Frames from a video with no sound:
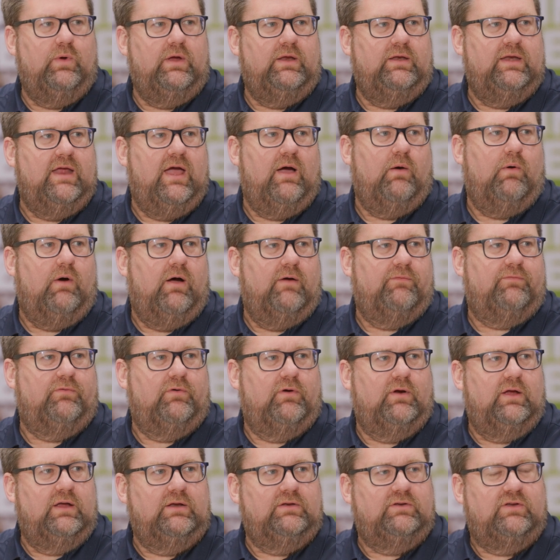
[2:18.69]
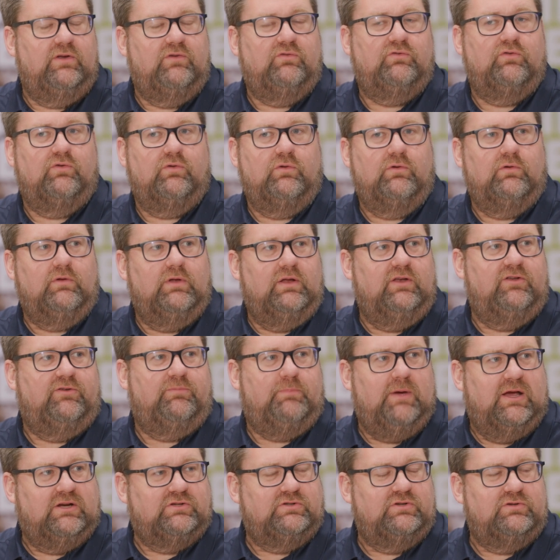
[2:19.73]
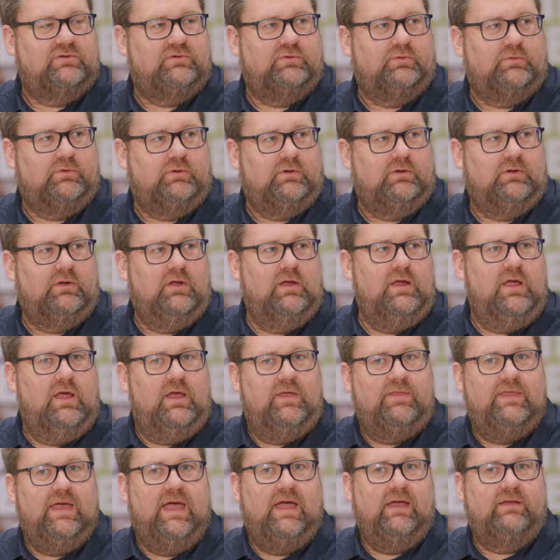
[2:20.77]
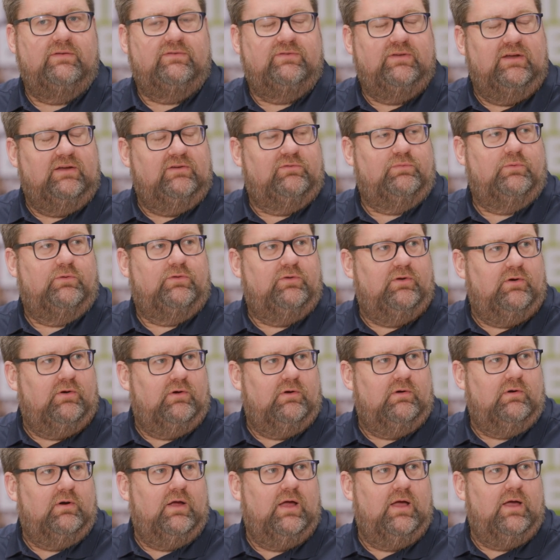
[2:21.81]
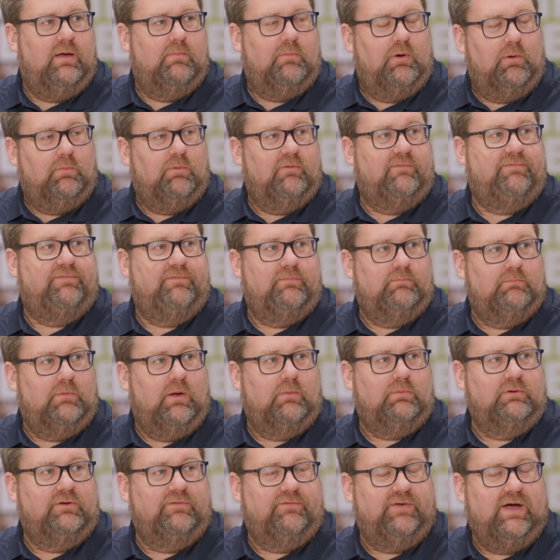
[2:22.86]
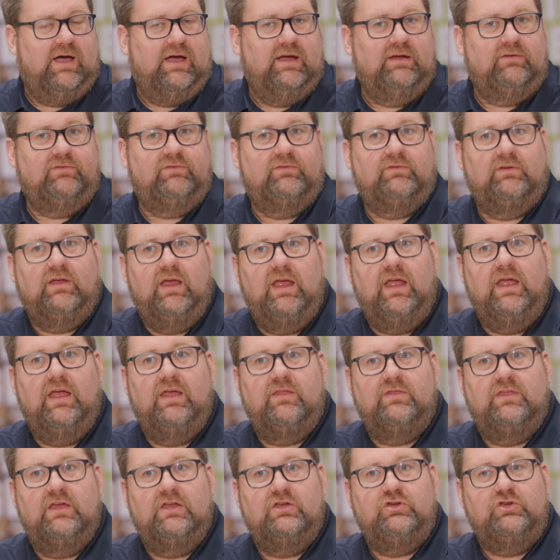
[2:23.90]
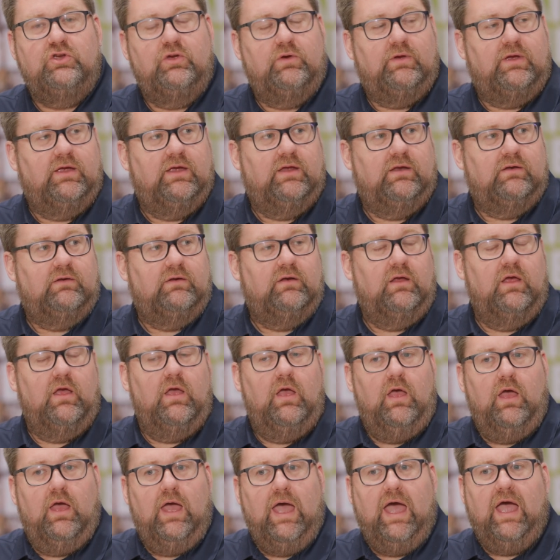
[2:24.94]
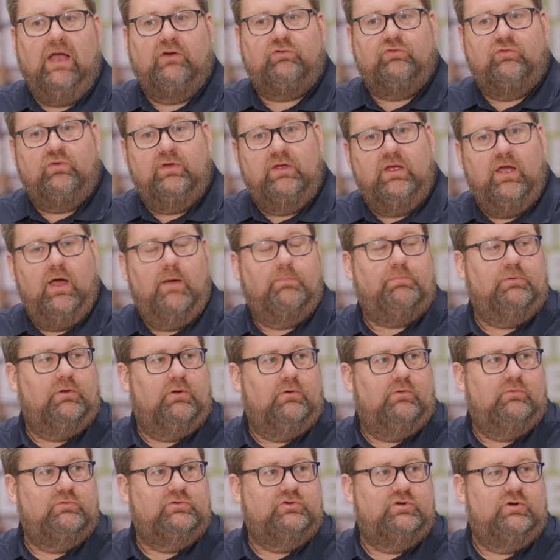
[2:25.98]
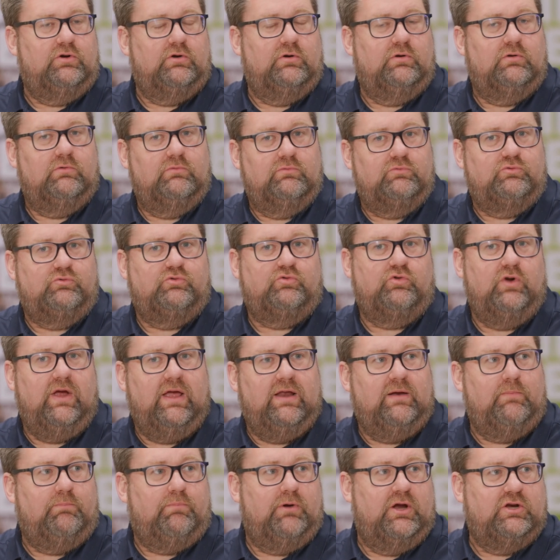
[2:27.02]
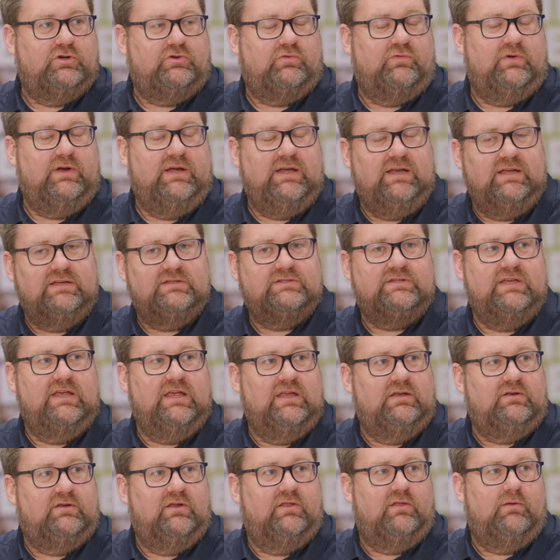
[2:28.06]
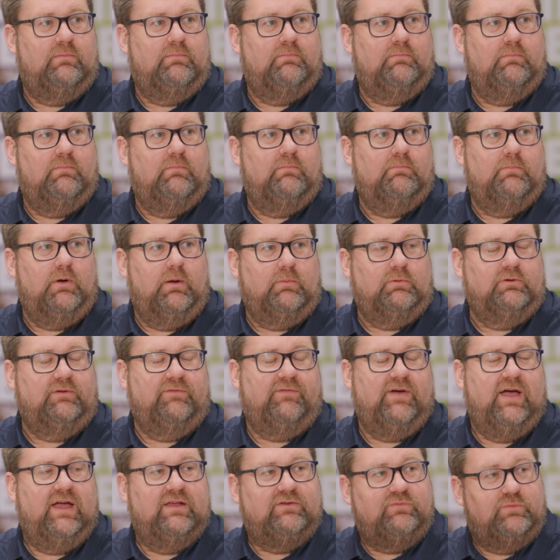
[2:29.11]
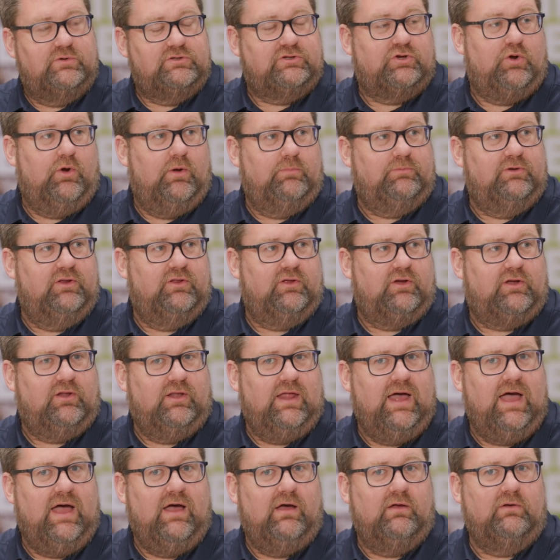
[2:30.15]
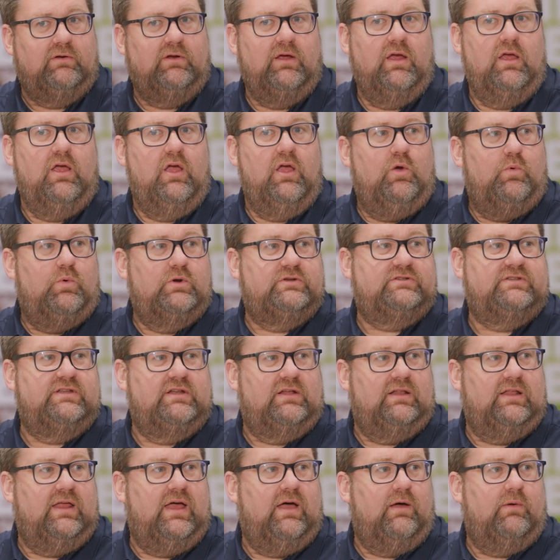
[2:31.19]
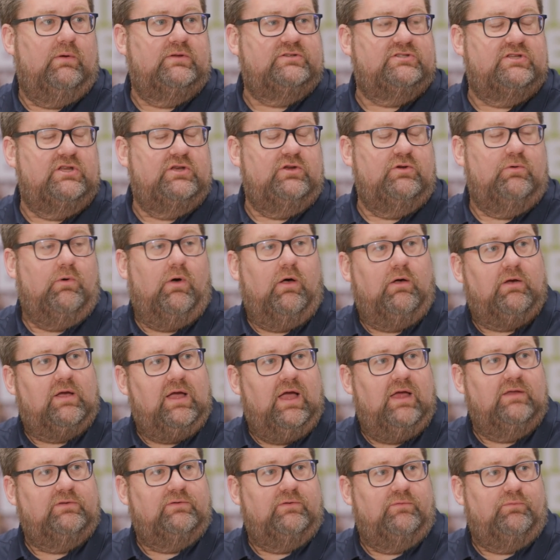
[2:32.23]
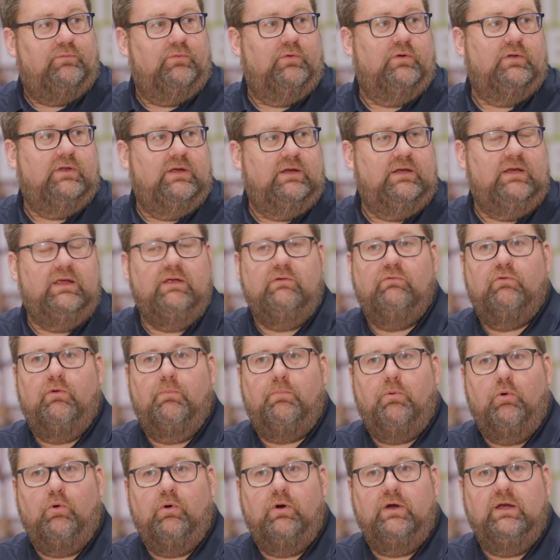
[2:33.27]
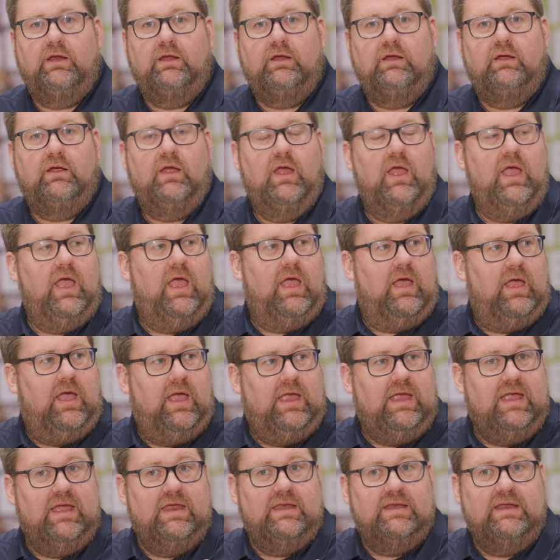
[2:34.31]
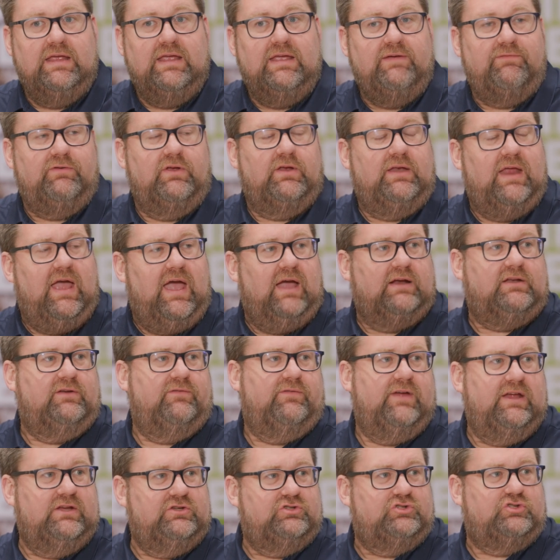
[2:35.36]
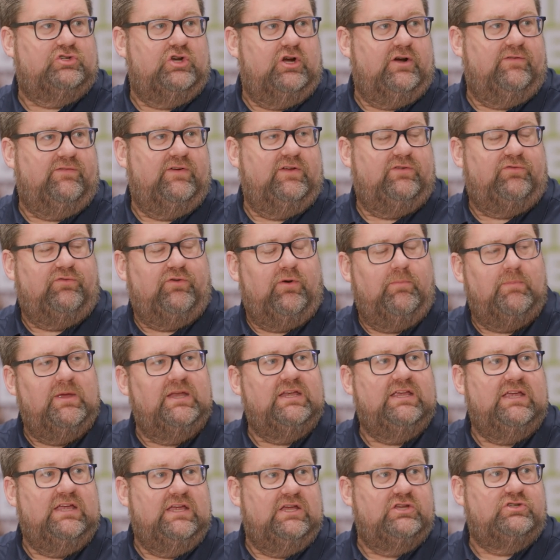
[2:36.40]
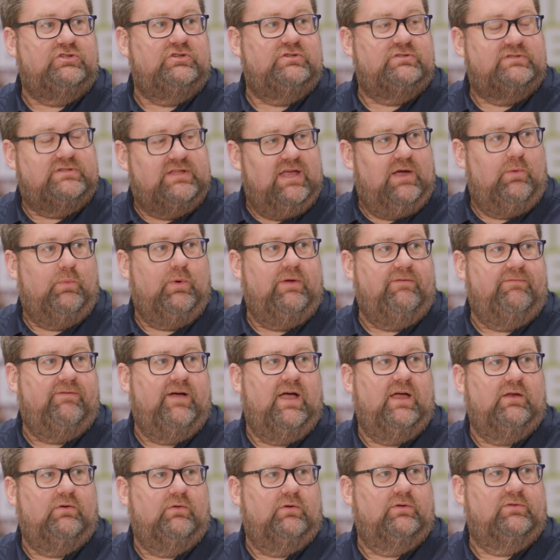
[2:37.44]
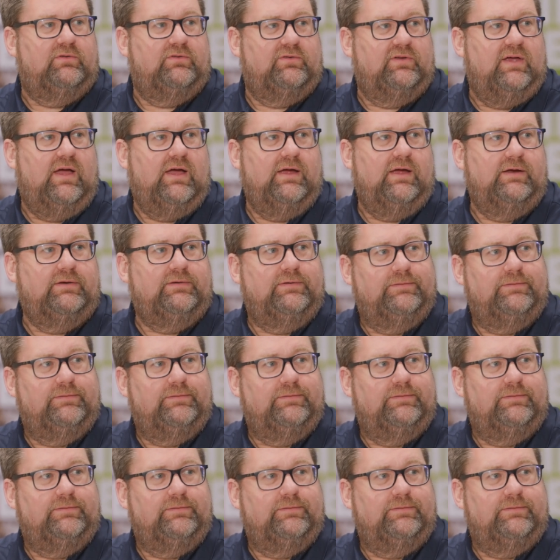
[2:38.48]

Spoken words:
We now offer a digital inspection tool that syncs with your mobile device, and then you can actually upload your tread and pressure readings into the mobile device, which go up to the cloud, which then allow us to do all kinds of really neat reporting and even activate service from any issues that we find on site.